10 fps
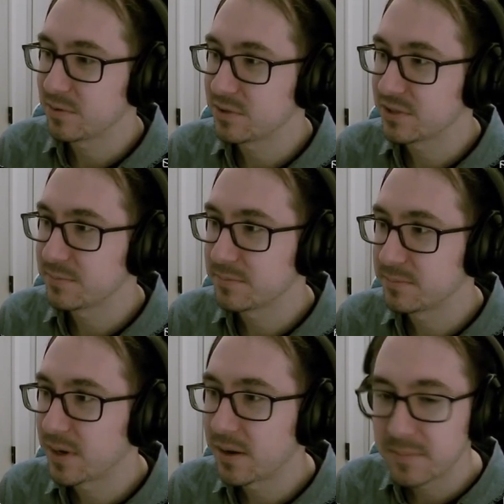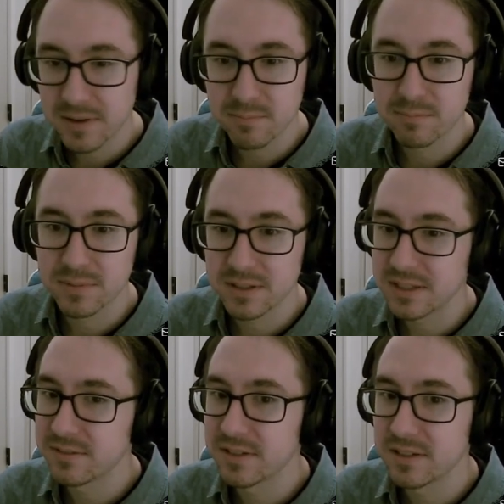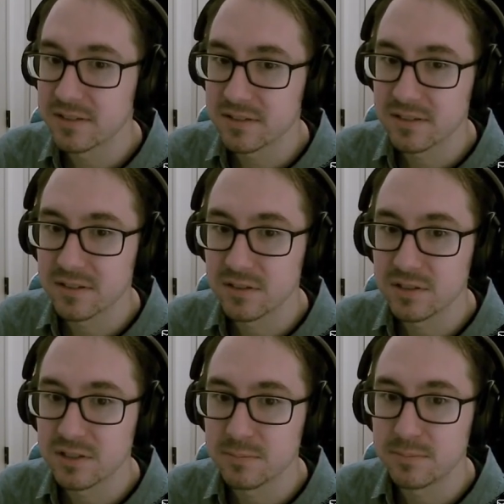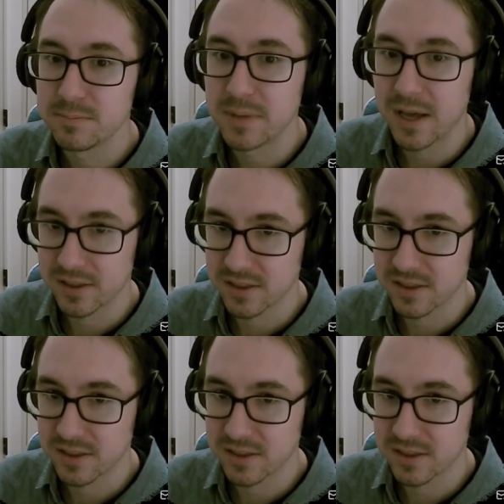Hushenbaum, I believe it is. Hushenbeth.